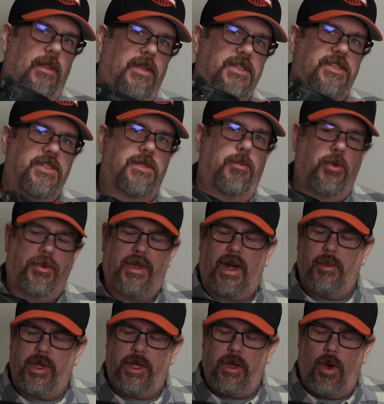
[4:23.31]
this is the boot that I
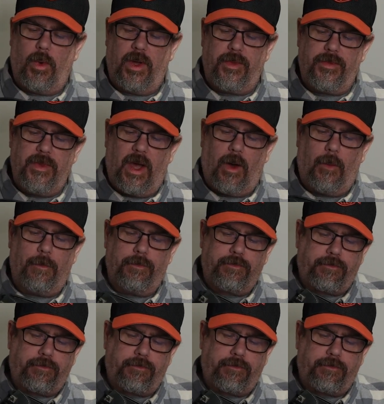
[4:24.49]
would go with. Now,